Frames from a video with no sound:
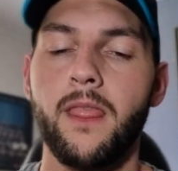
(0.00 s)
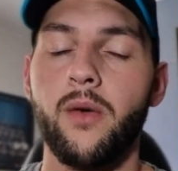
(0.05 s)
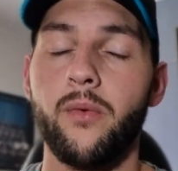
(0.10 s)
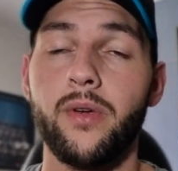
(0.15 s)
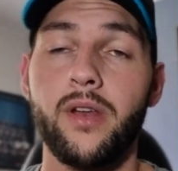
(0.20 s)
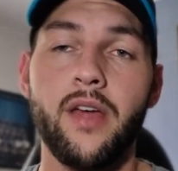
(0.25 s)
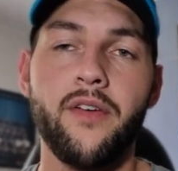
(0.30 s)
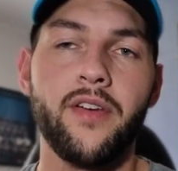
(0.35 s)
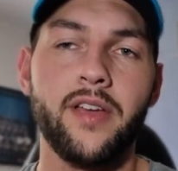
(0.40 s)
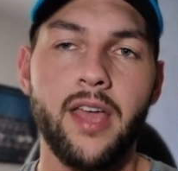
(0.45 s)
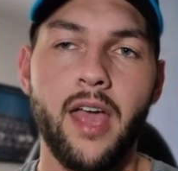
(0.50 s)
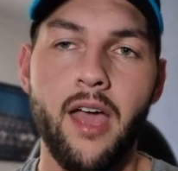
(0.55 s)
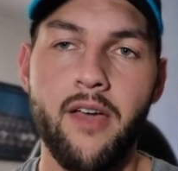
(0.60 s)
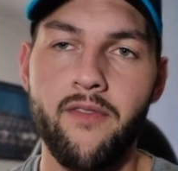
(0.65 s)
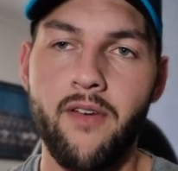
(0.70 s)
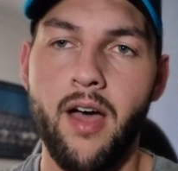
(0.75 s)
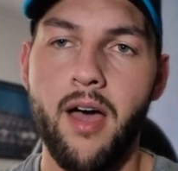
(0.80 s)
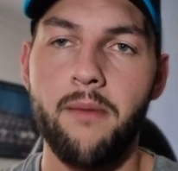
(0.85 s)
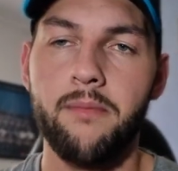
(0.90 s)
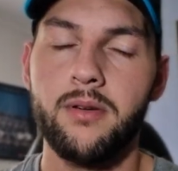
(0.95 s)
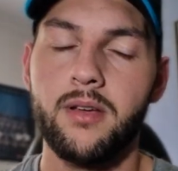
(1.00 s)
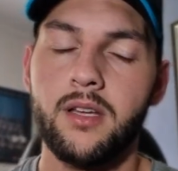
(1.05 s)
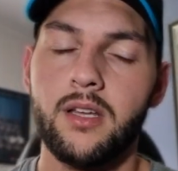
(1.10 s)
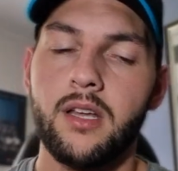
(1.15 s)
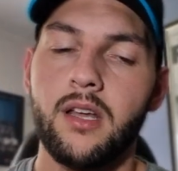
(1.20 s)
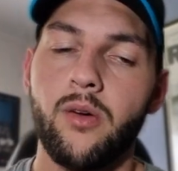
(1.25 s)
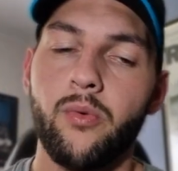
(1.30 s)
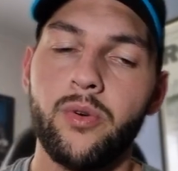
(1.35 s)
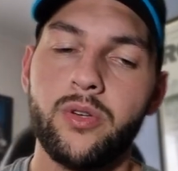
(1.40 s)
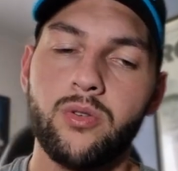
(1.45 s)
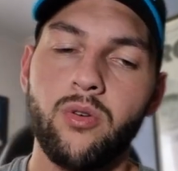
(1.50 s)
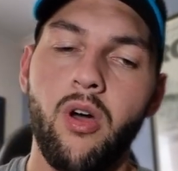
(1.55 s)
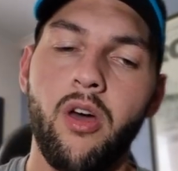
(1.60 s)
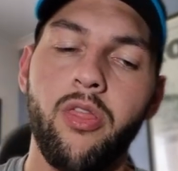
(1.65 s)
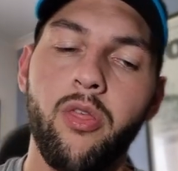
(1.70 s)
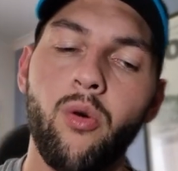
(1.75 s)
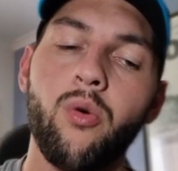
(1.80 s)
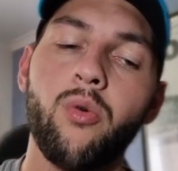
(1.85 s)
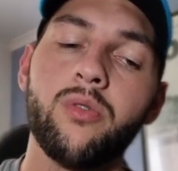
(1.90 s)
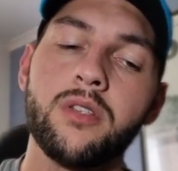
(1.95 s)
We never gave up, which I
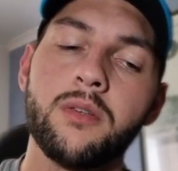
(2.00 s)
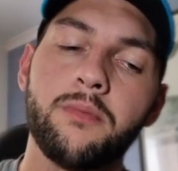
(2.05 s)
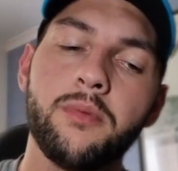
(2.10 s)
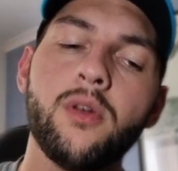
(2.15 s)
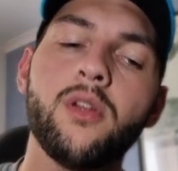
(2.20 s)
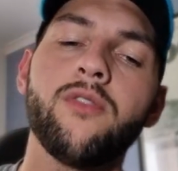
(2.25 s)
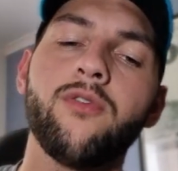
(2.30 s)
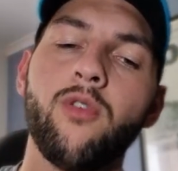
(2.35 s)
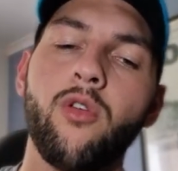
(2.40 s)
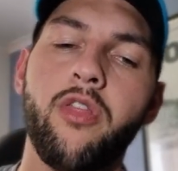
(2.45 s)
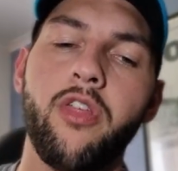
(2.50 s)
thought was a beautiful